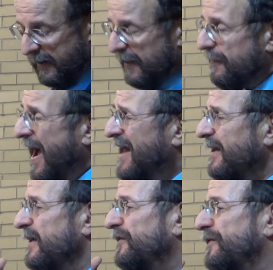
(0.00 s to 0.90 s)
And
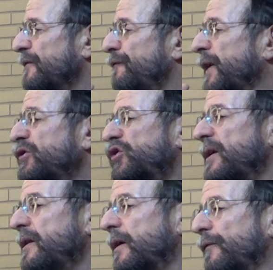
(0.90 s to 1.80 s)
that is the
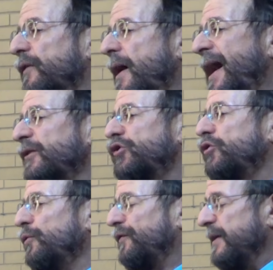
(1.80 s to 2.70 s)
vision of God
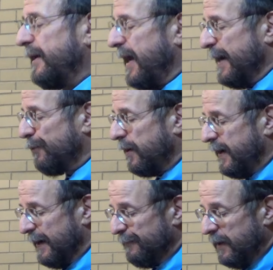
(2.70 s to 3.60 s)
choosing
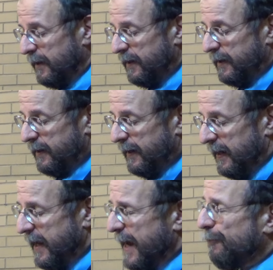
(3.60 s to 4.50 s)
Abraham
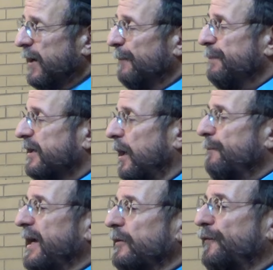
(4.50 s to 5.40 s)
and Abraham
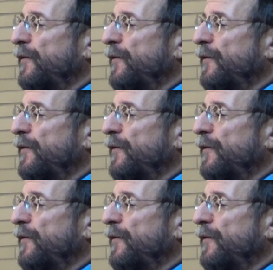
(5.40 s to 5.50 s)
becoming the